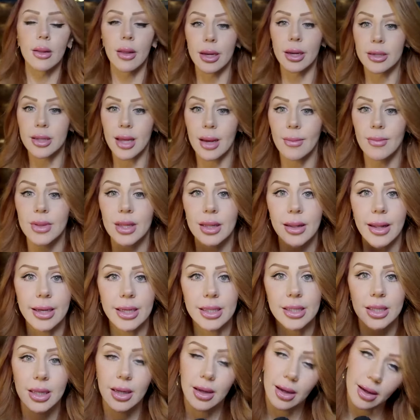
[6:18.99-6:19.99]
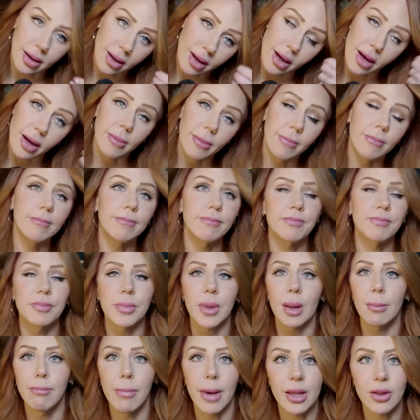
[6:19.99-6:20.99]
A lot of times it likes to um,
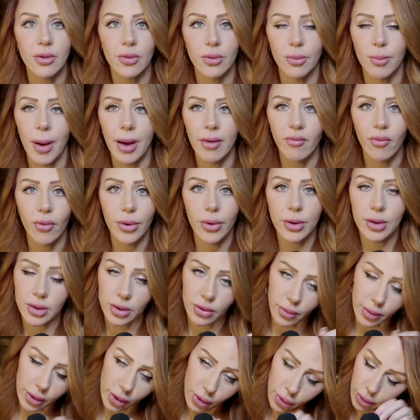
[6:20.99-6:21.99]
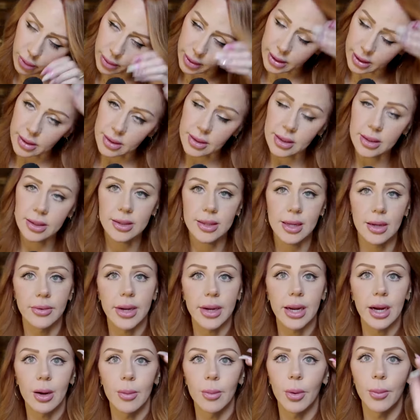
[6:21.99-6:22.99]
mess with my voice in the recording. It's going to
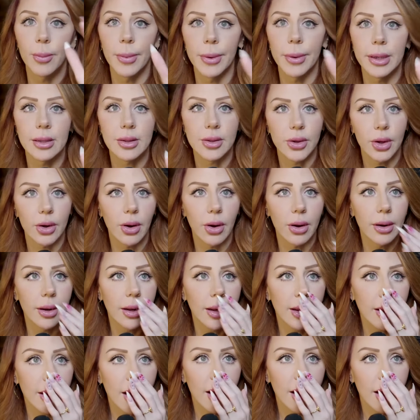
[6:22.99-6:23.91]
sound terrible, but it's good on.